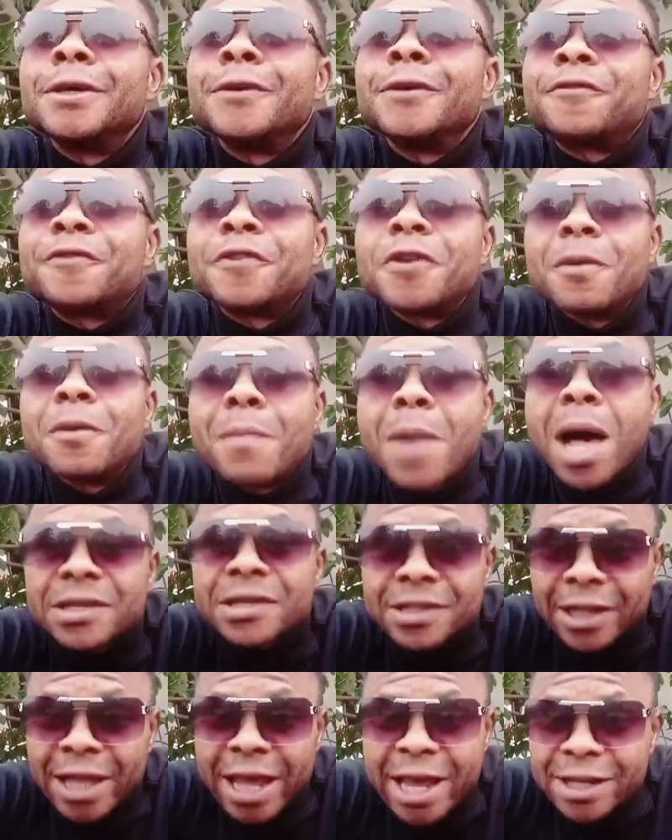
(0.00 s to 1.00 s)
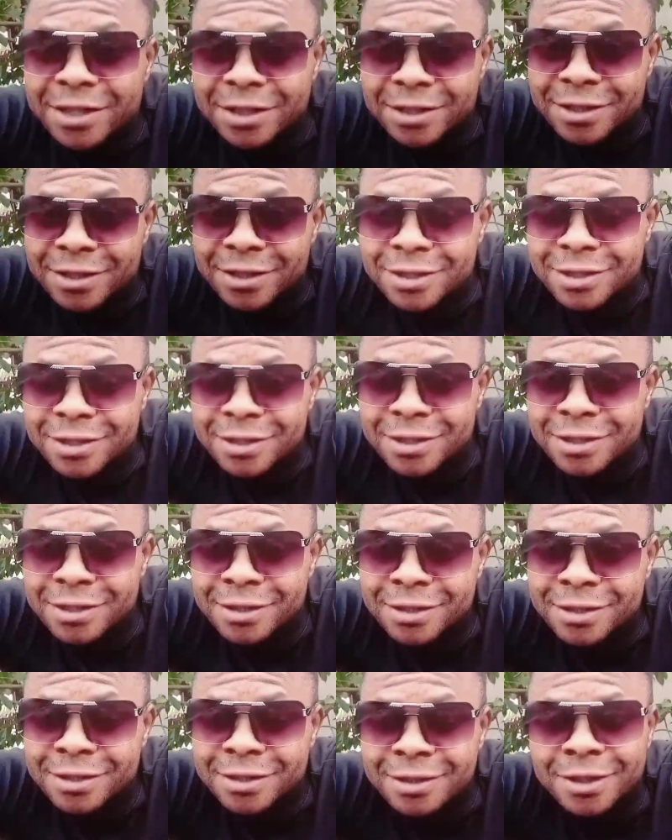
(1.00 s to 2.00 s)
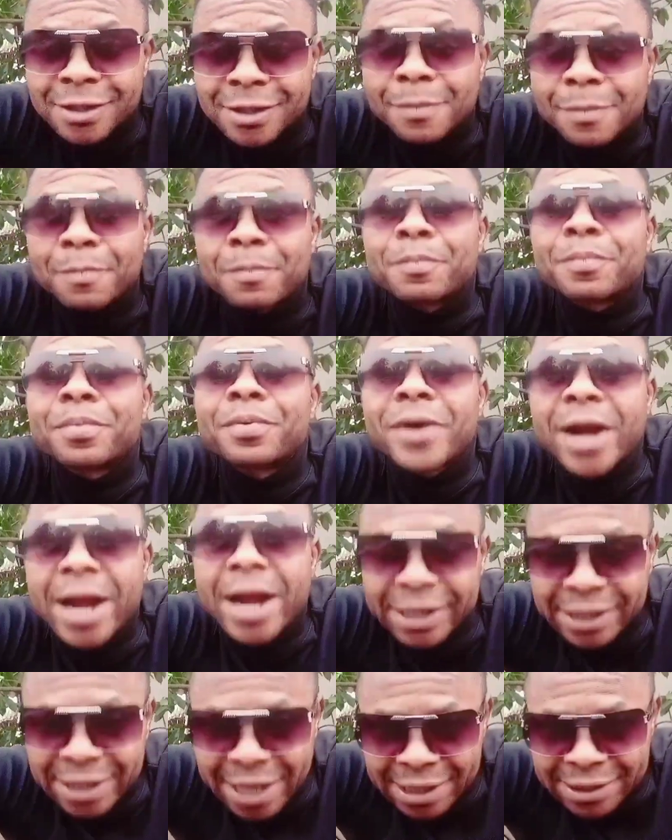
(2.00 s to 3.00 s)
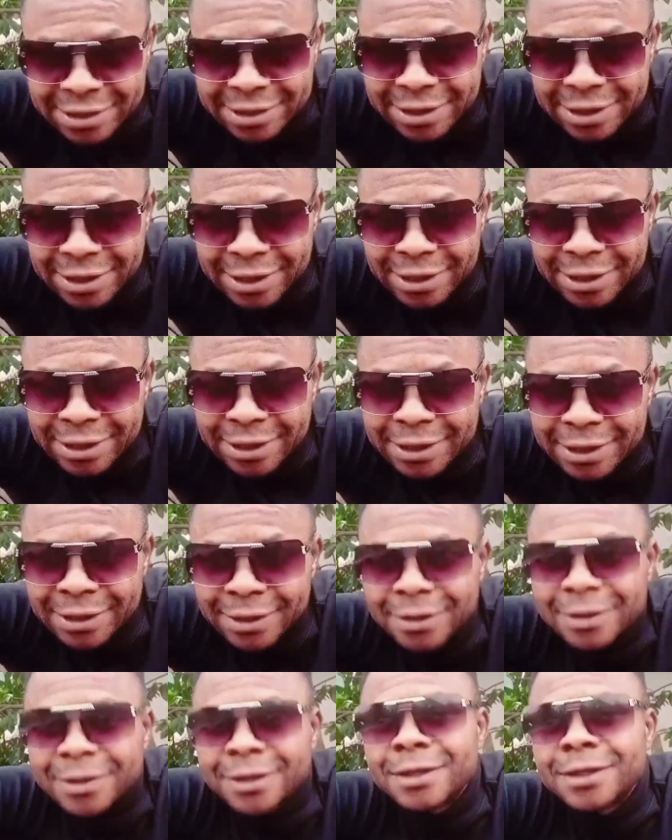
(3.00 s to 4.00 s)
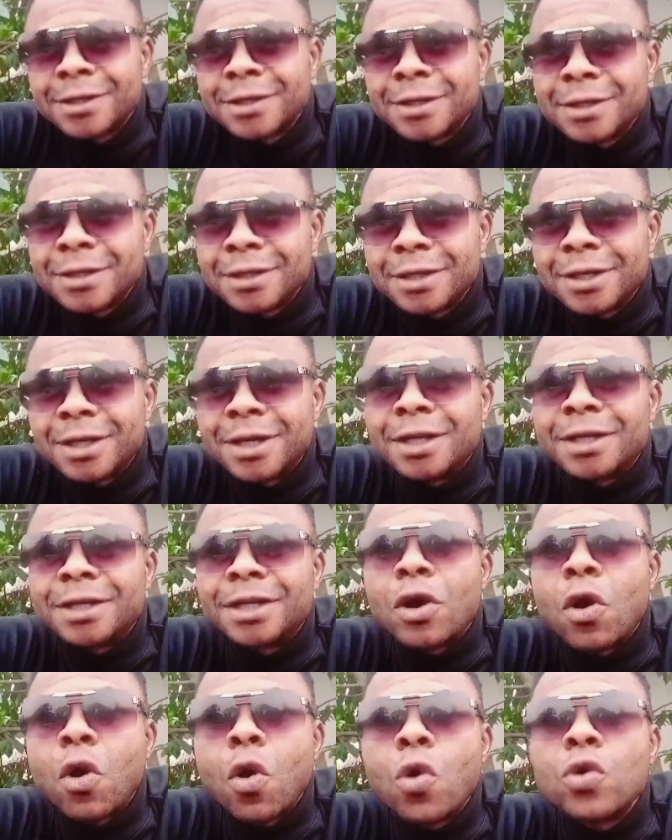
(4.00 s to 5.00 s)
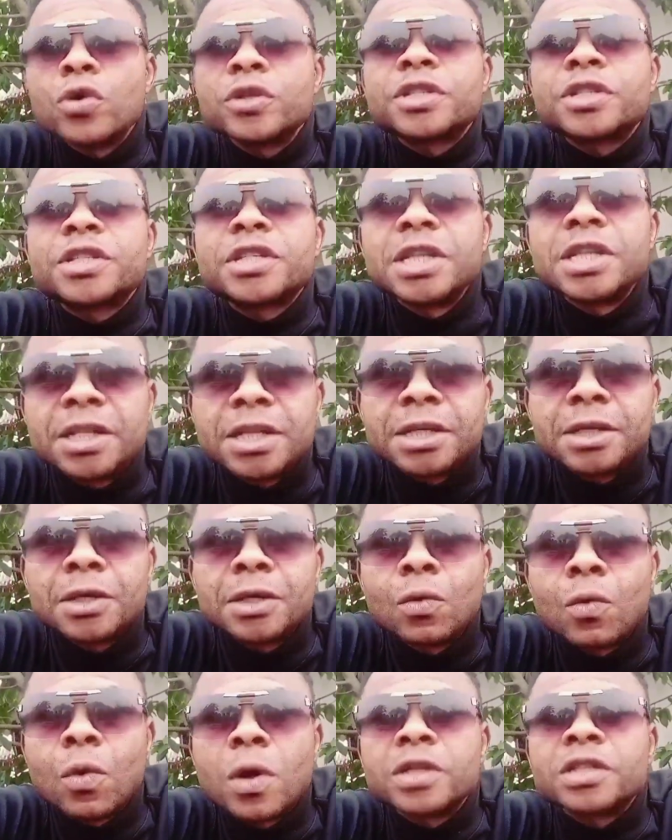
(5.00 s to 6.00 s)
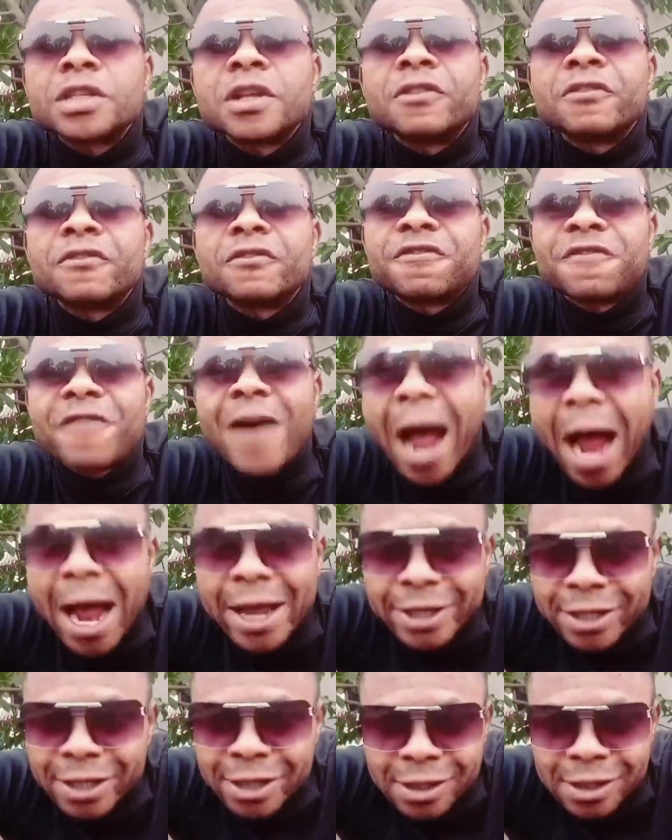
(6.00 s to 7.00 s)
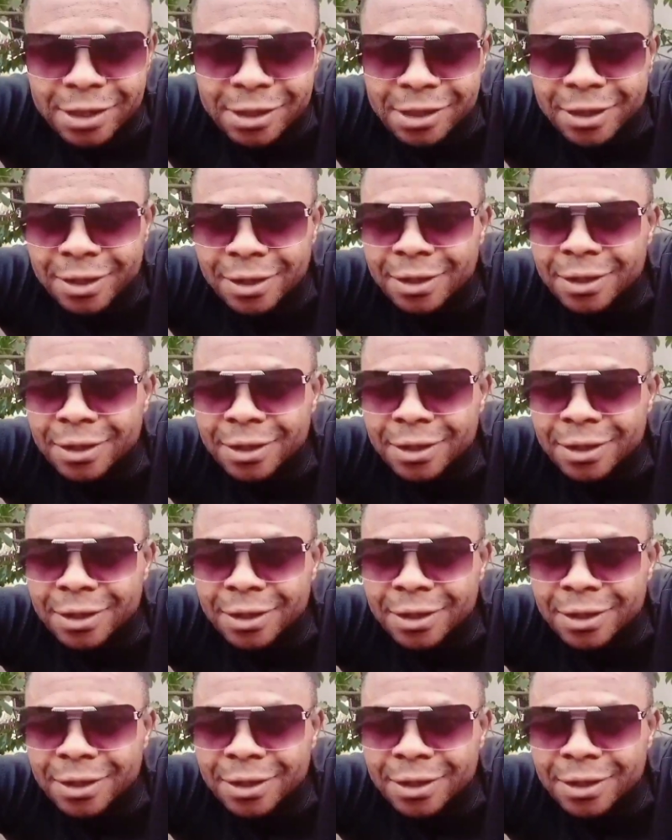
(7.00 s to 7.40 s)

a few months later, pregnancy, and the whole city was on fire.